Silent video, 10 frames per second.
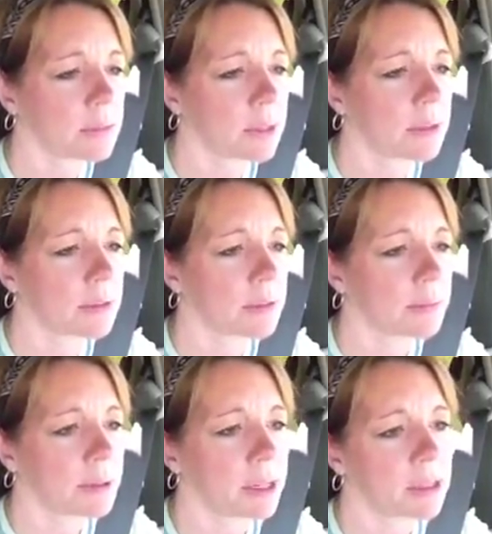with
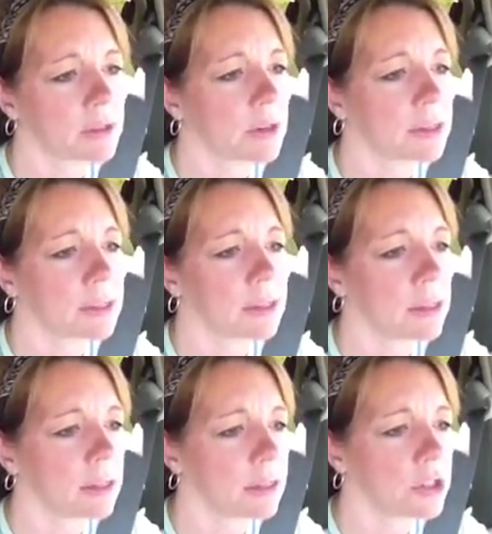Betty's
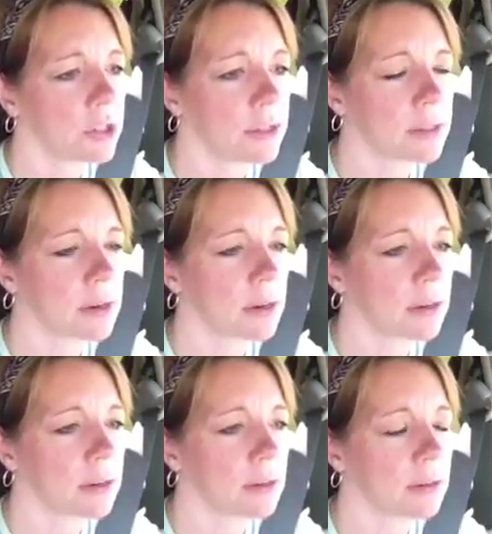dressing and cheese on
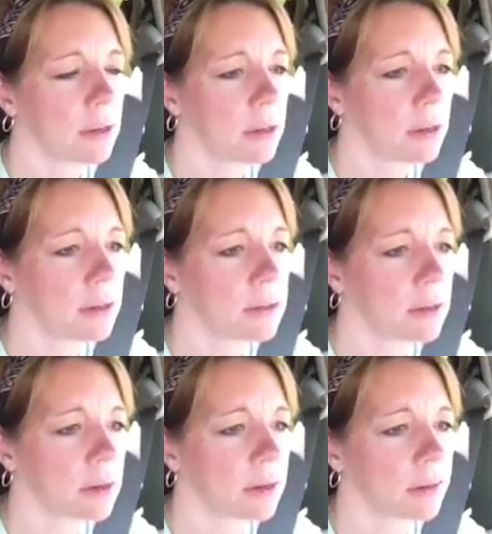it. And
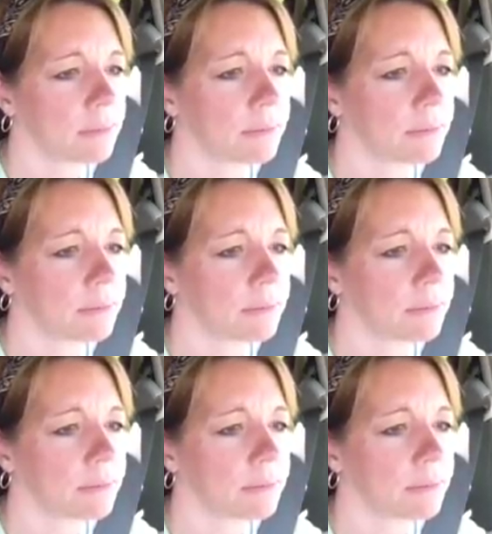um,